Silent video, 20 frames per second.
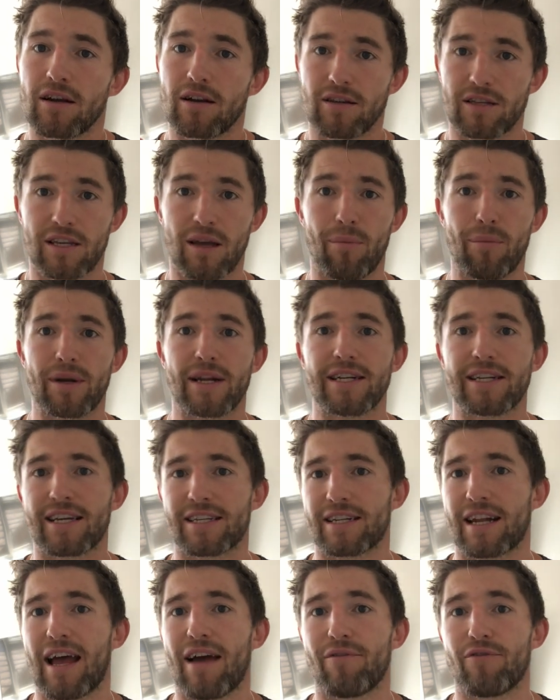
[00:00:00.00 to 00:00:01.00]
somebody
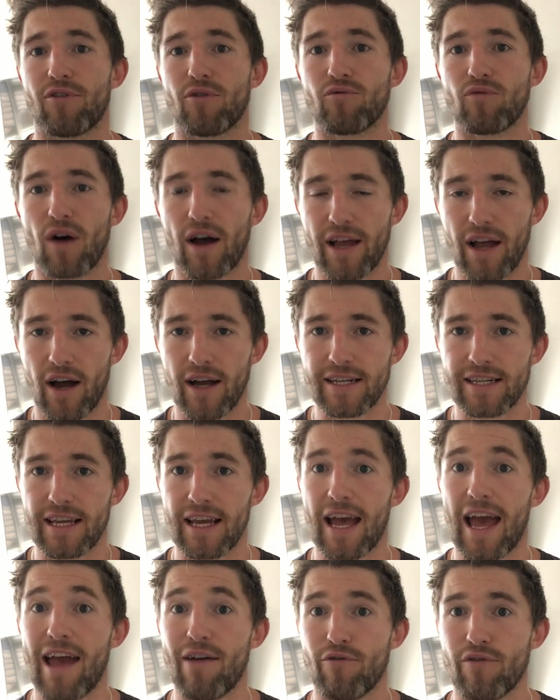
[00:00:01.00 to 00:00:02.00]
doesn't have the right
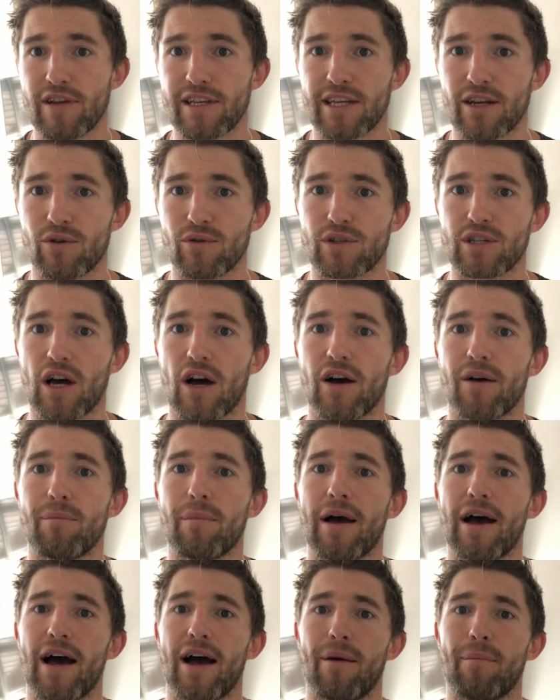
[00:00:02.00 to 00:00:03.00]
idea every single time,